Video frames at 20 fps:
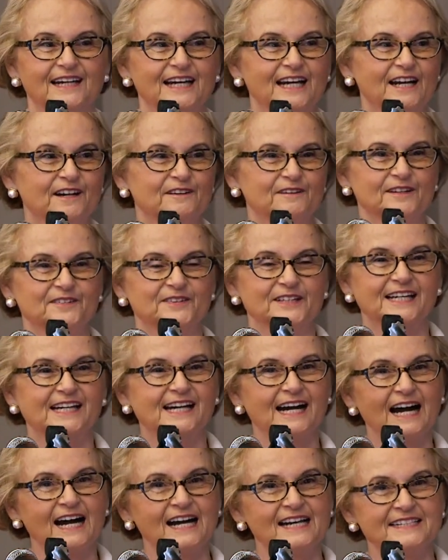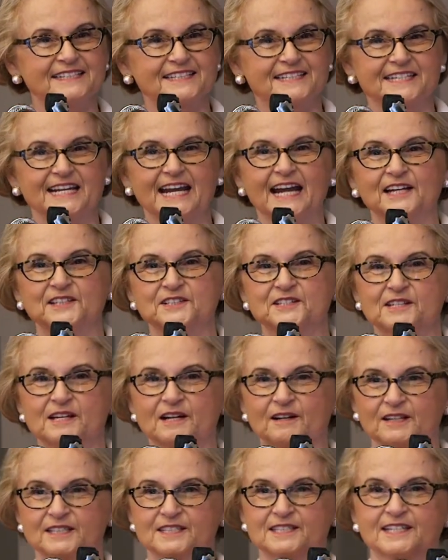The guide stands
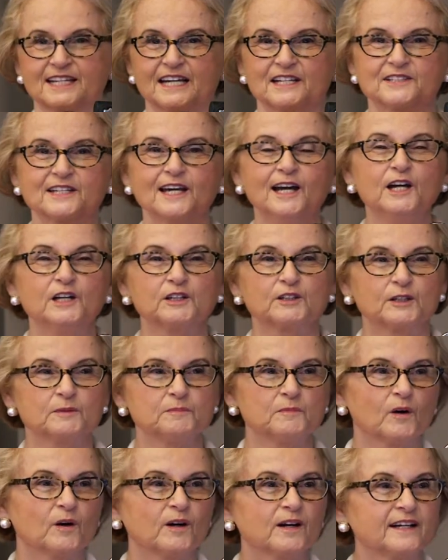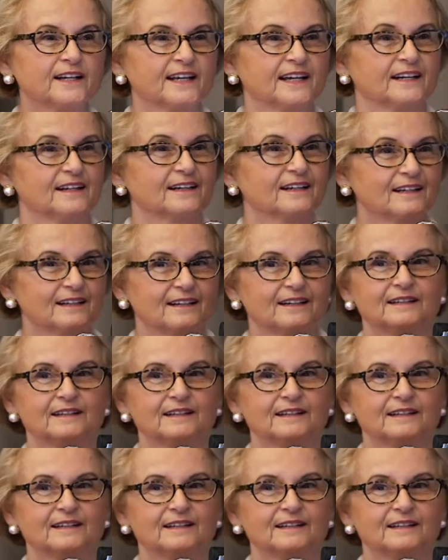there and says, "Good morning.